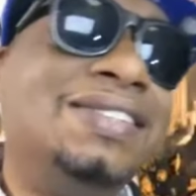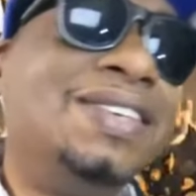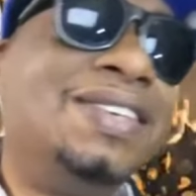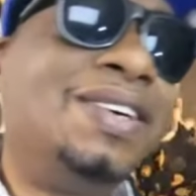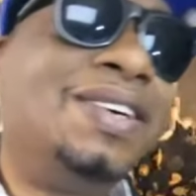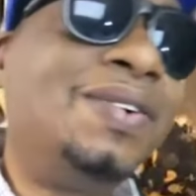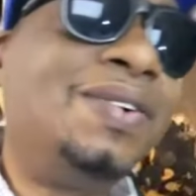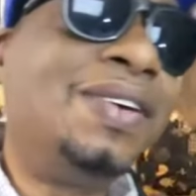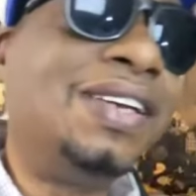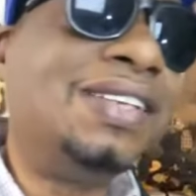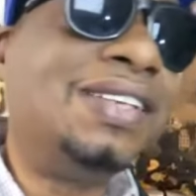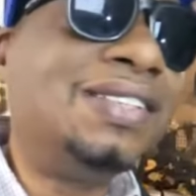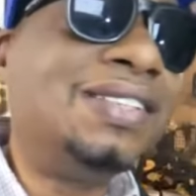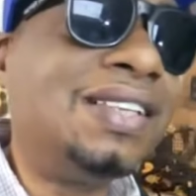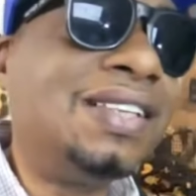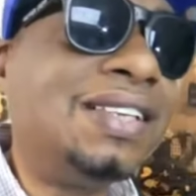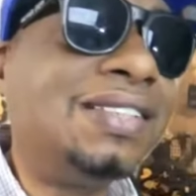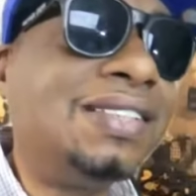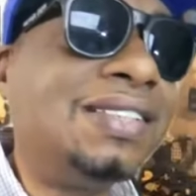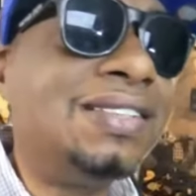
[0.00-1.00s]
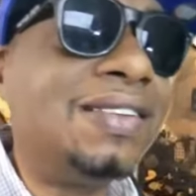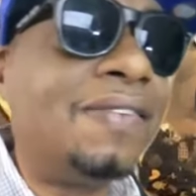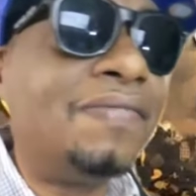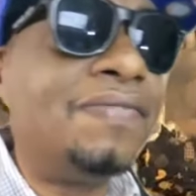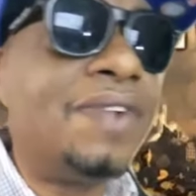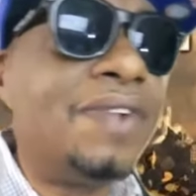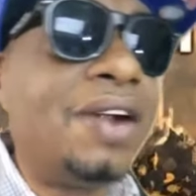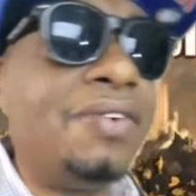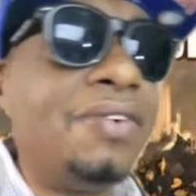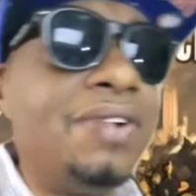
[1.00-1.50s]
You know, there's there's a
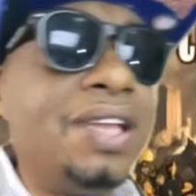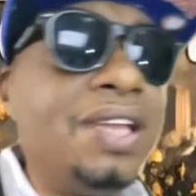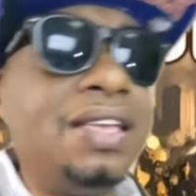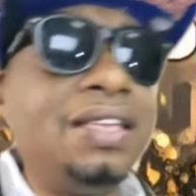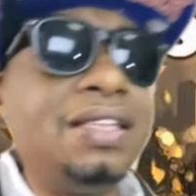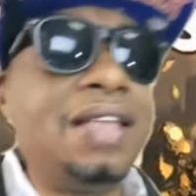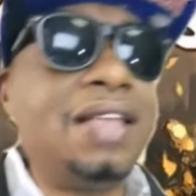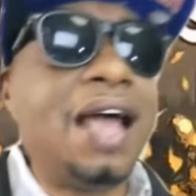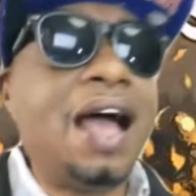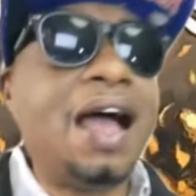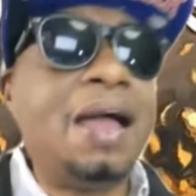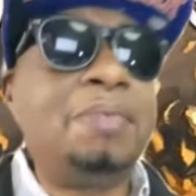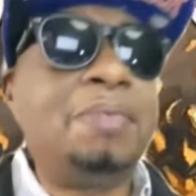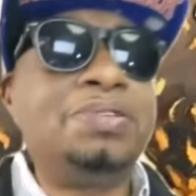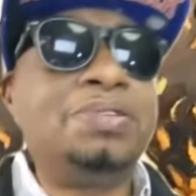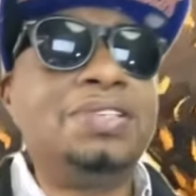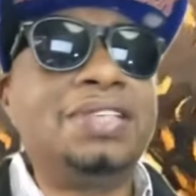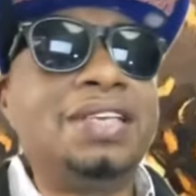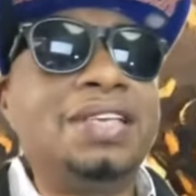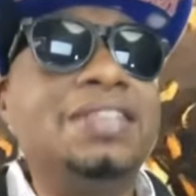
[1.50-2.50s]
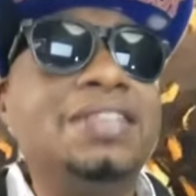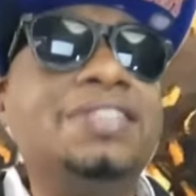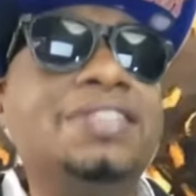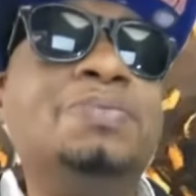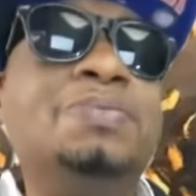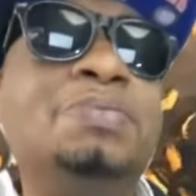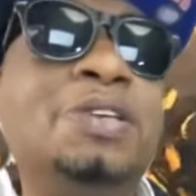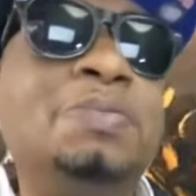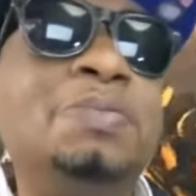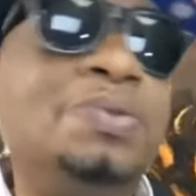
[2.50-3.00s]
very high
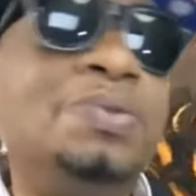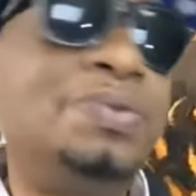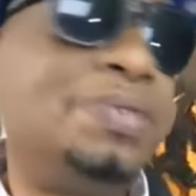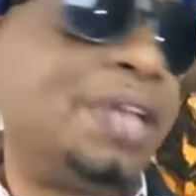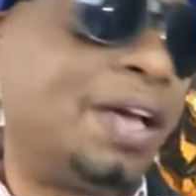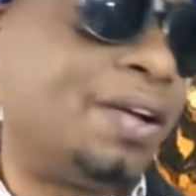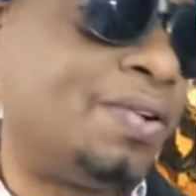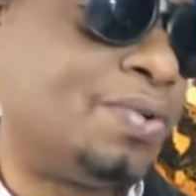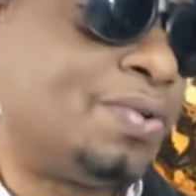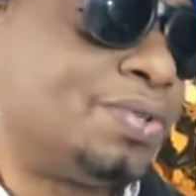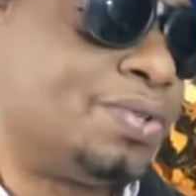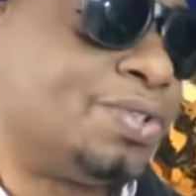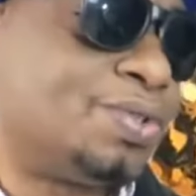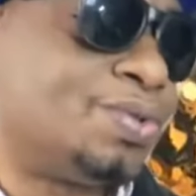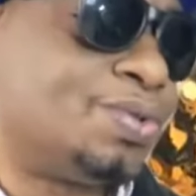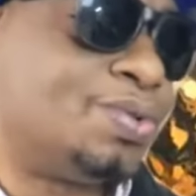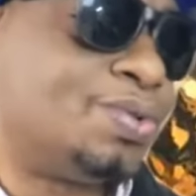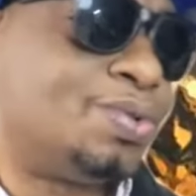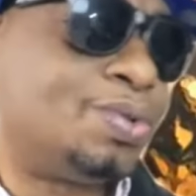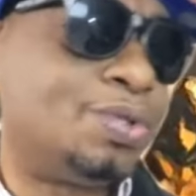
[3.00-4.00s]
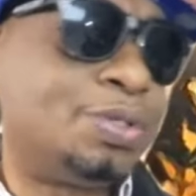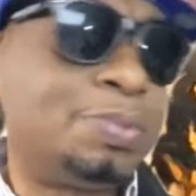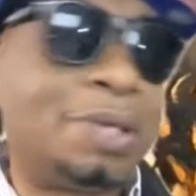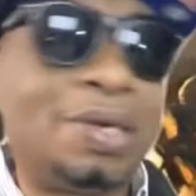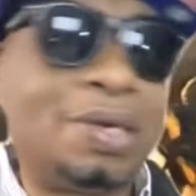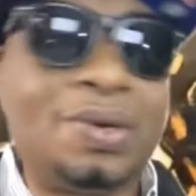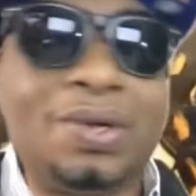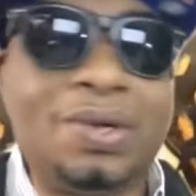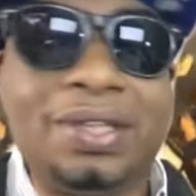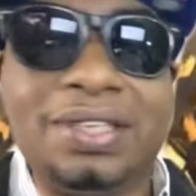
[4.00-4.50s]
percentage of people that go to school,
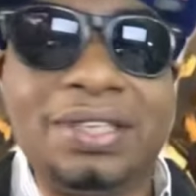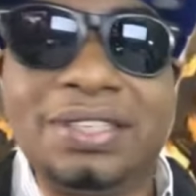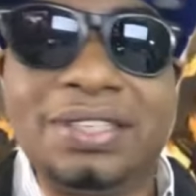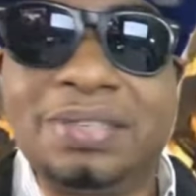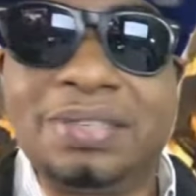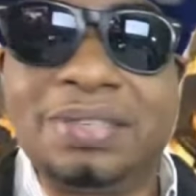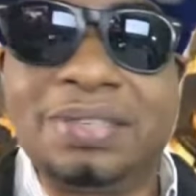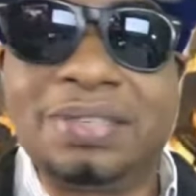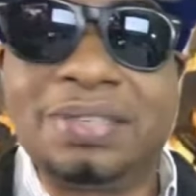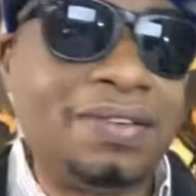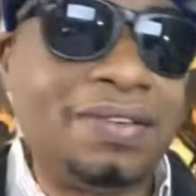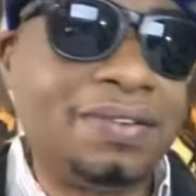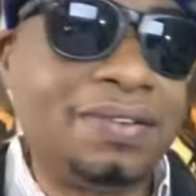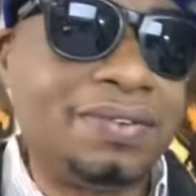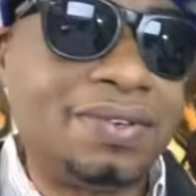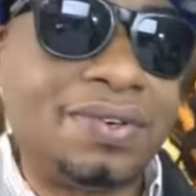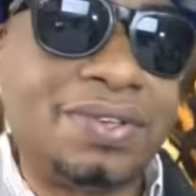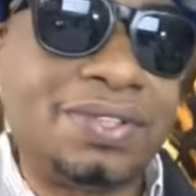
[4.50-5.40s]
spend all this money